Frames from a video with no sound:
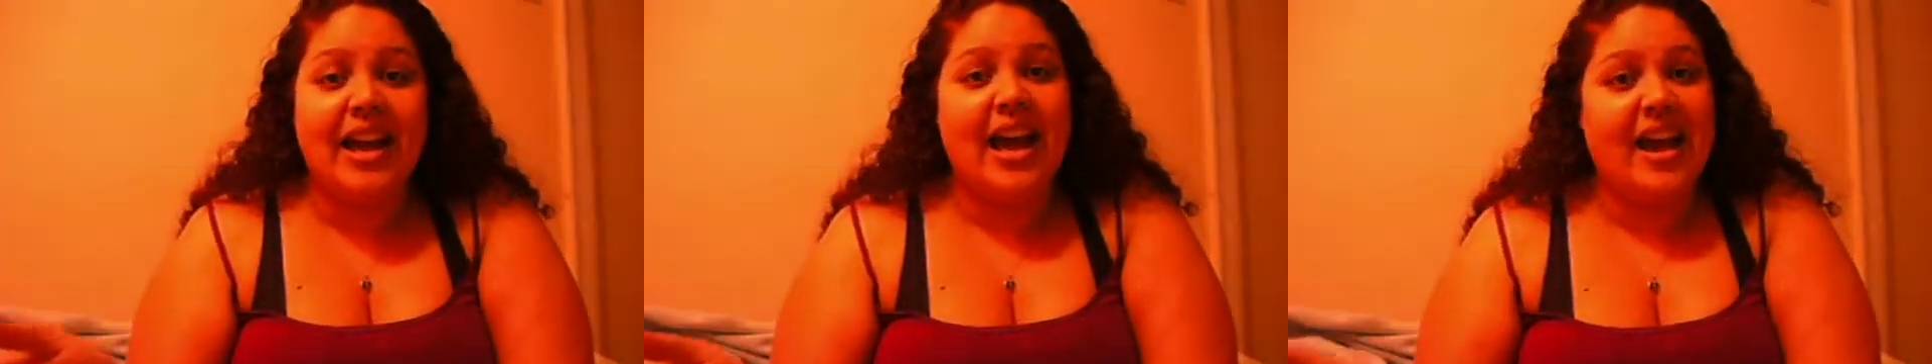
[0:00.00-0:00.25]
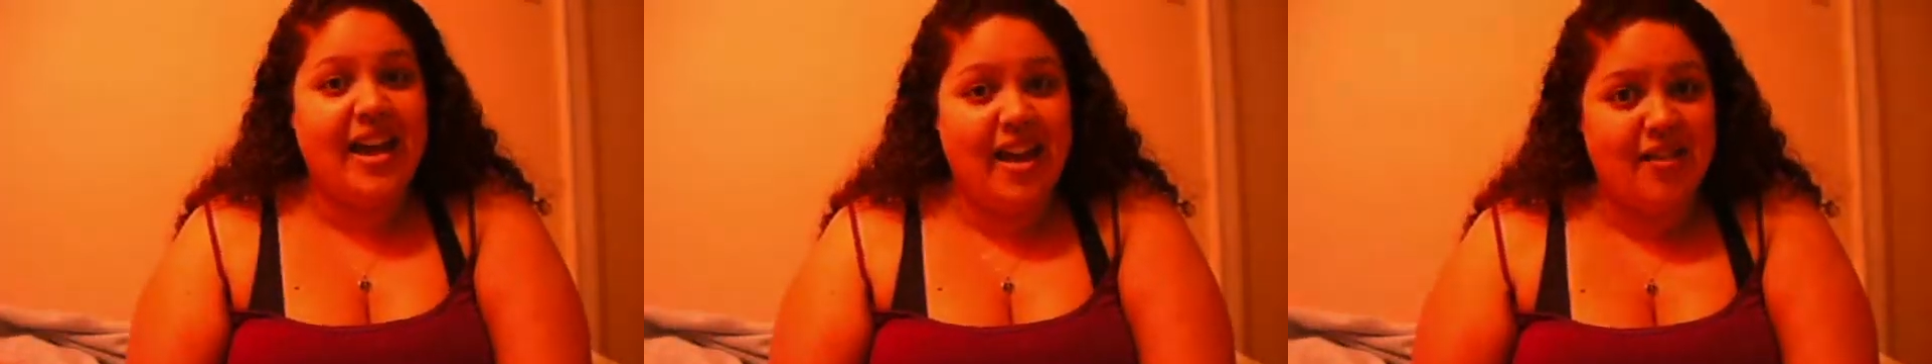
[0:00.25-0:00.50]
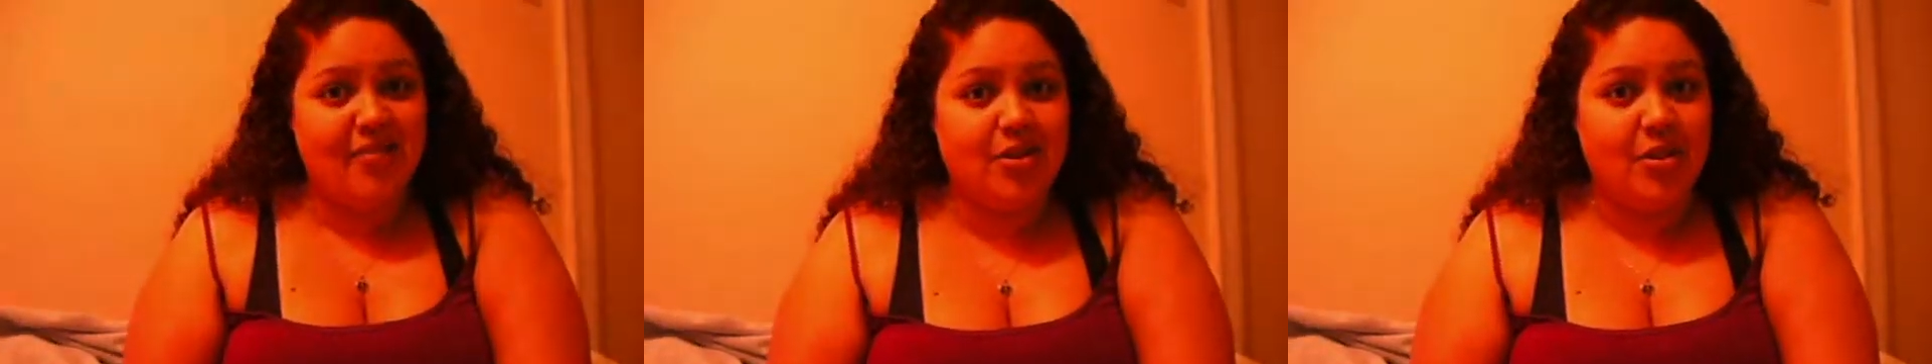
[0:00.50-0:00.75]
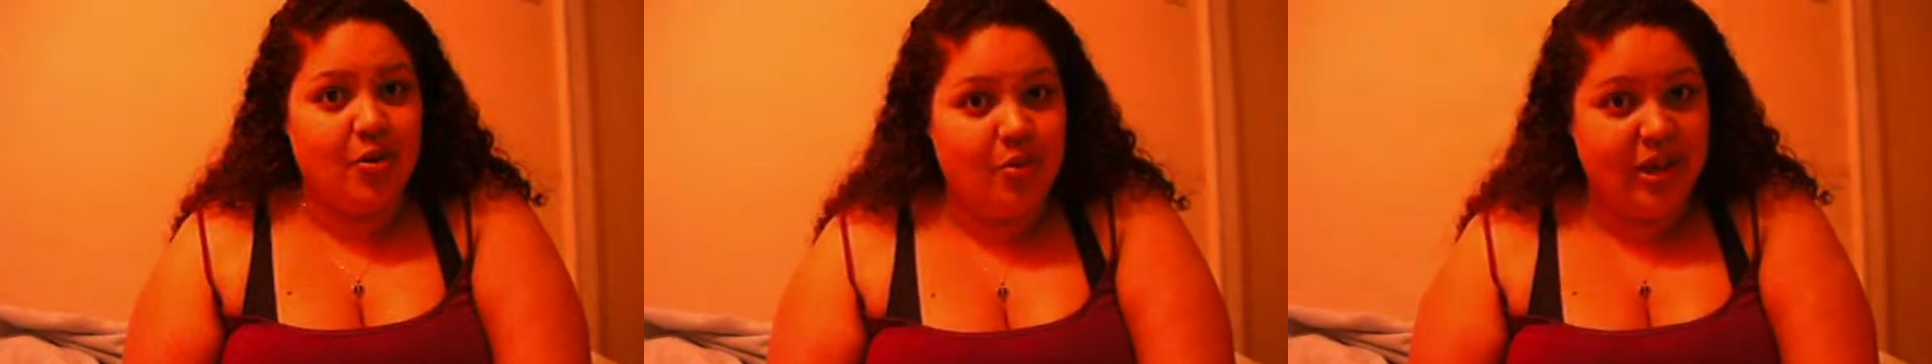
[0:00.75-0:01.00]
I have a
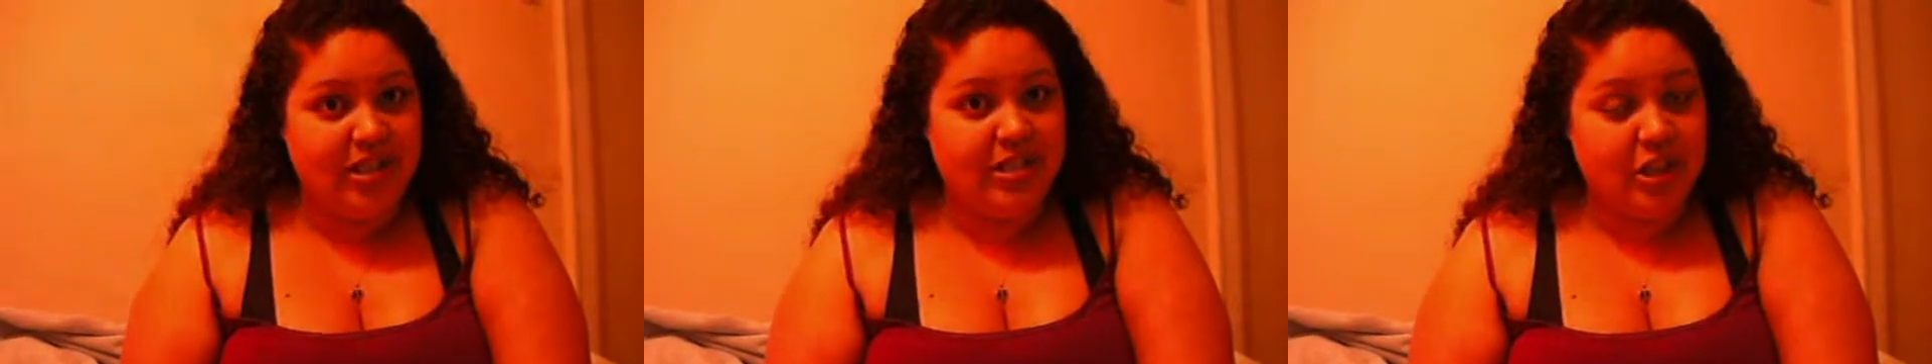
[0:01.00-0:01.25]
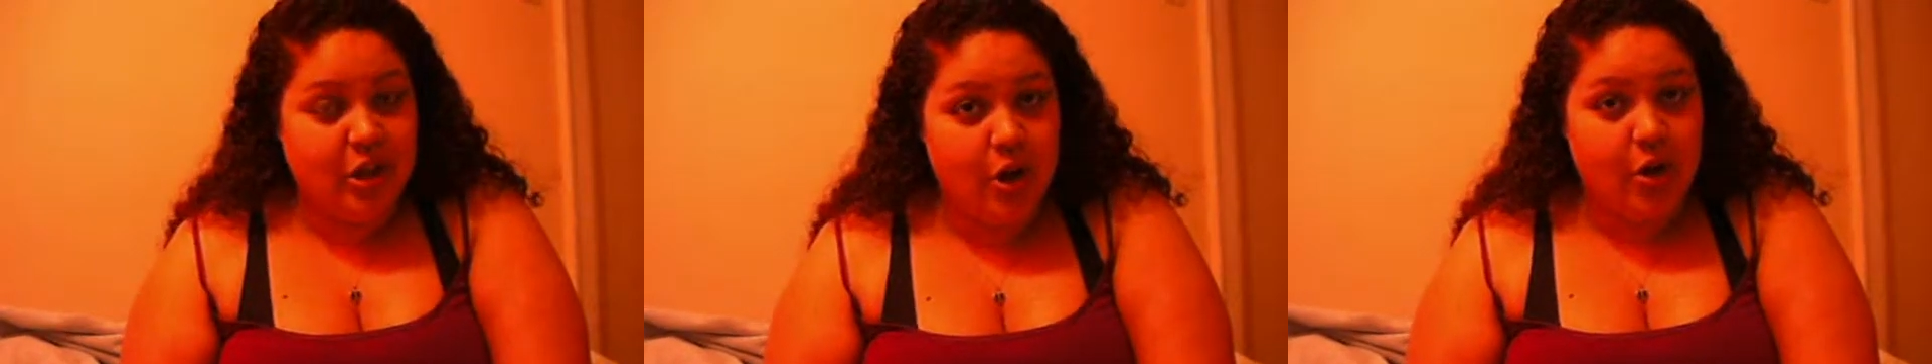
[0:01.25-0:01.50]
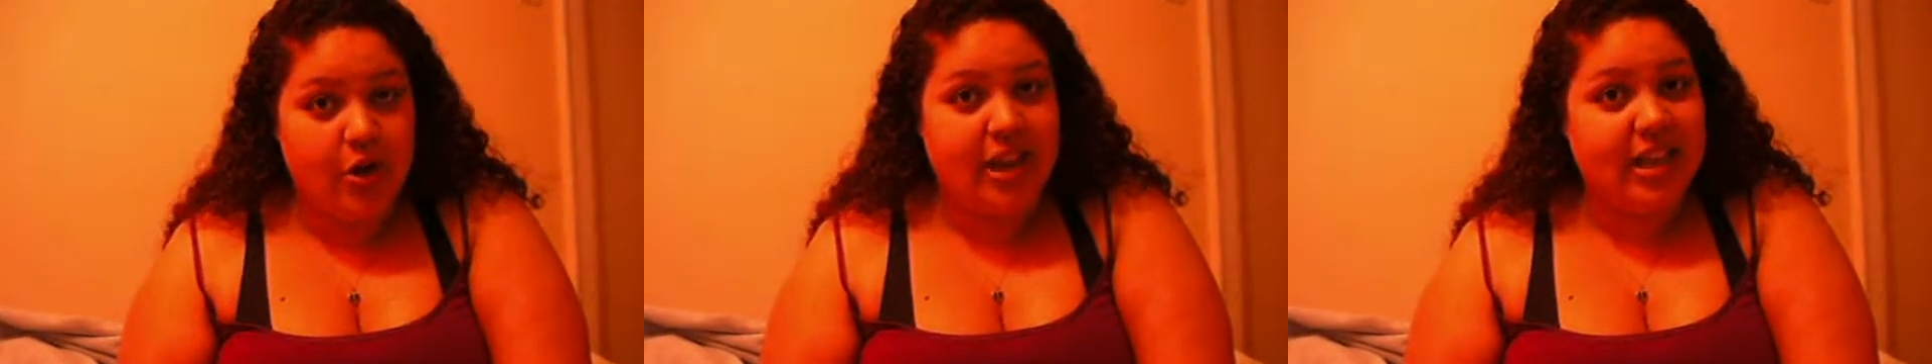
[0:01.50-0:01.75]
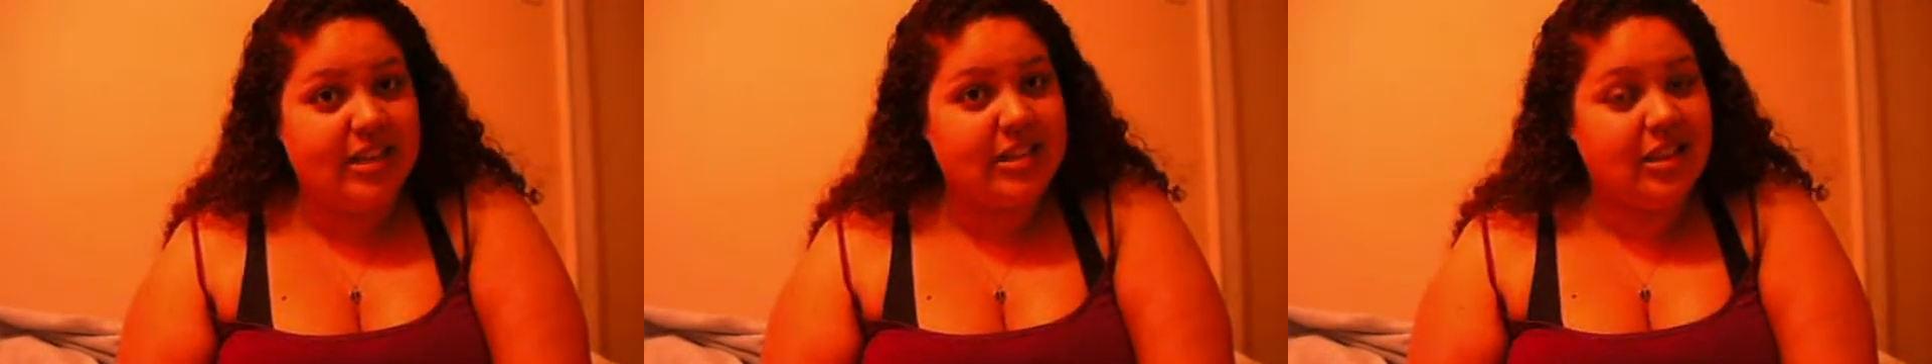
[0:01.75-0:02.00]
little ways to go to
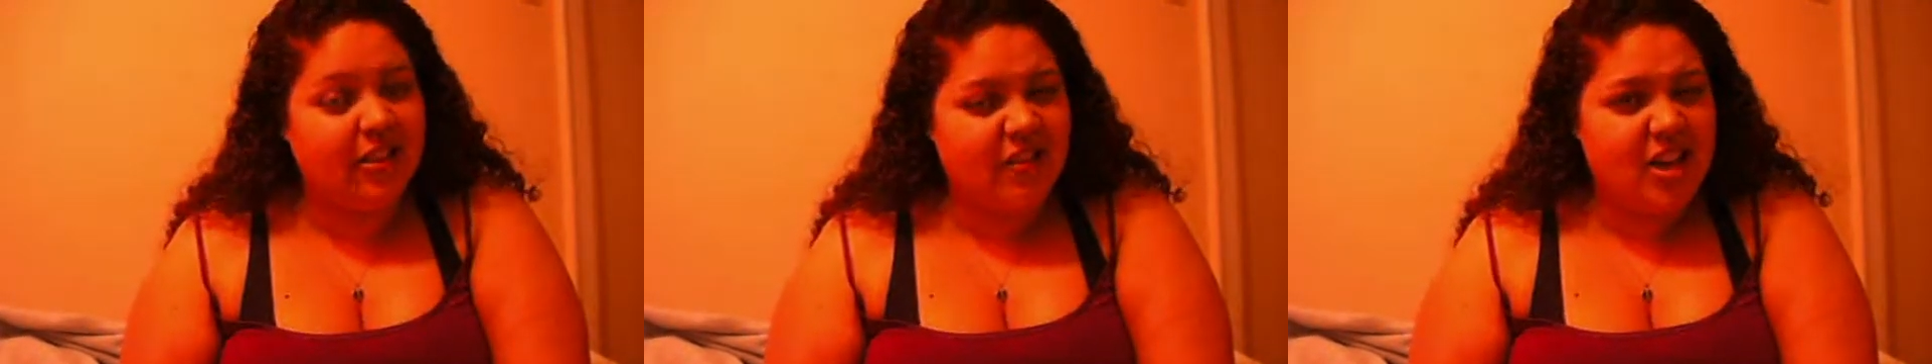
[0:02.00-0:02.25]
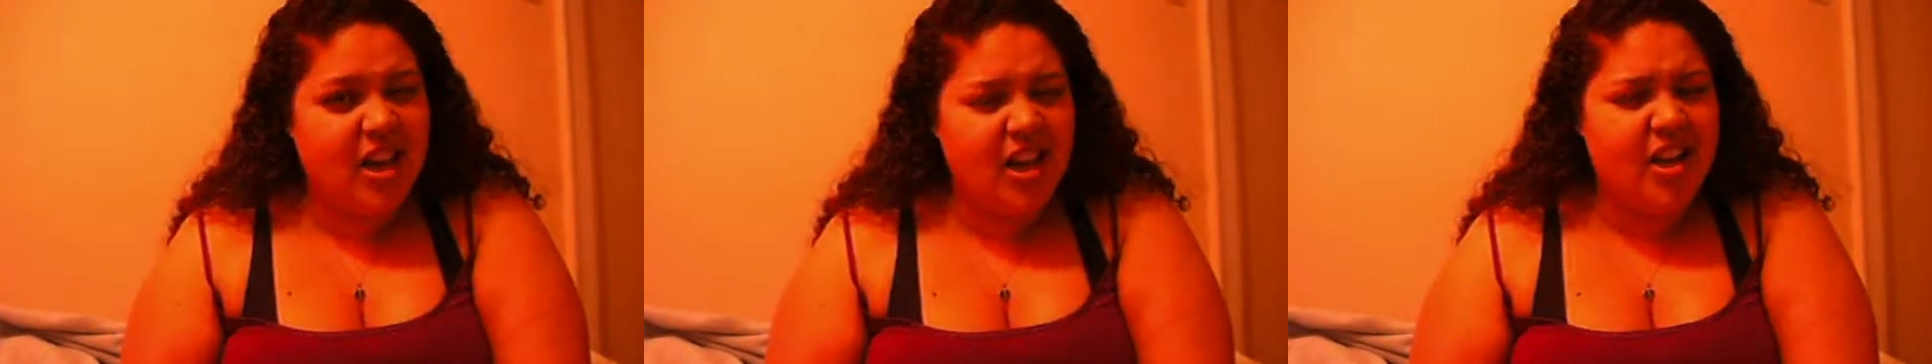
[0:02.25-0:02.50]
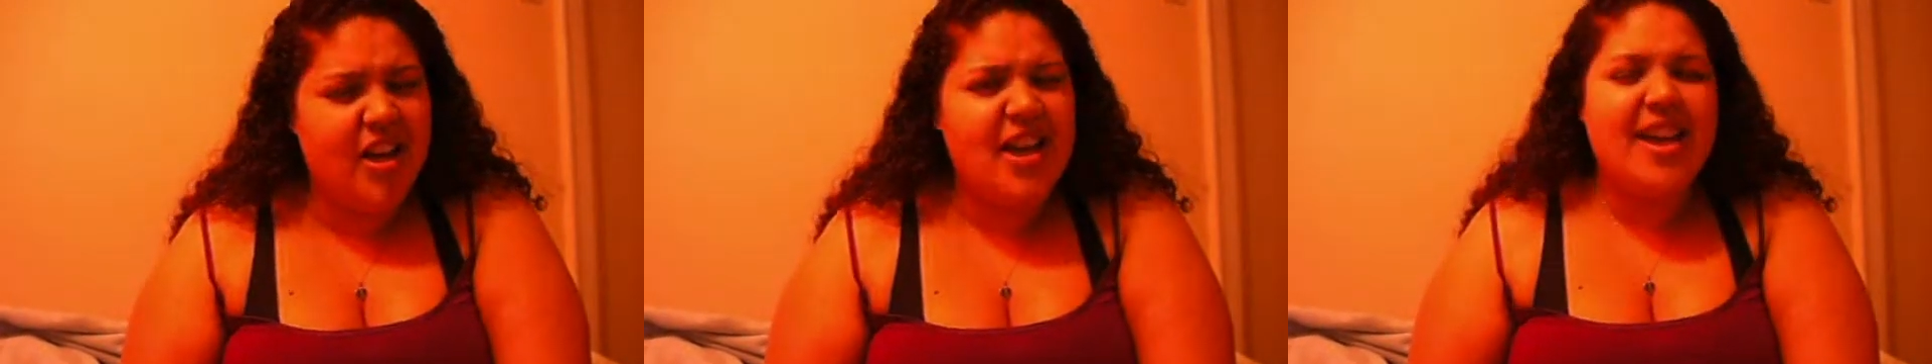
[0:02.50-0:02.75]
get stuff done,